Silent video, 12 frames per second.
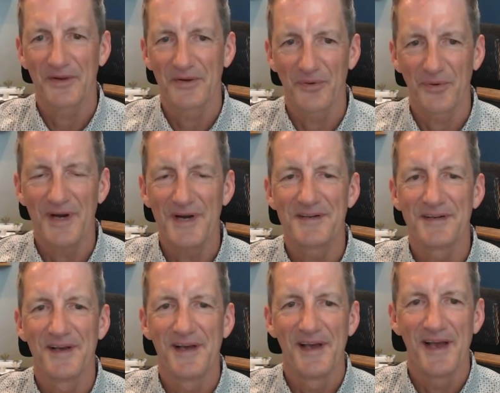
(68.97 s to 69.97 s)
Great.
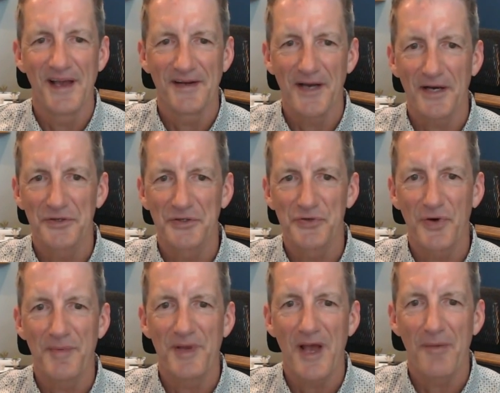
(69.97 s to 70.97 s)
And Dr.
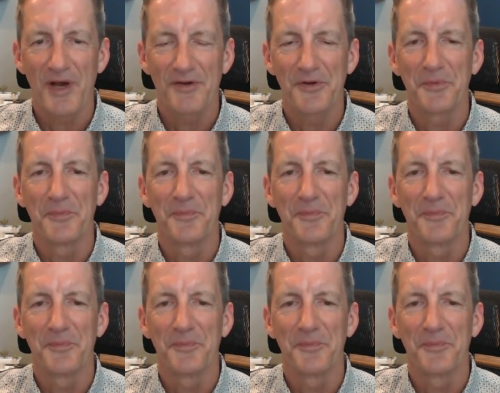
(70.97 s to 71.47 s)
Saremi, how about you?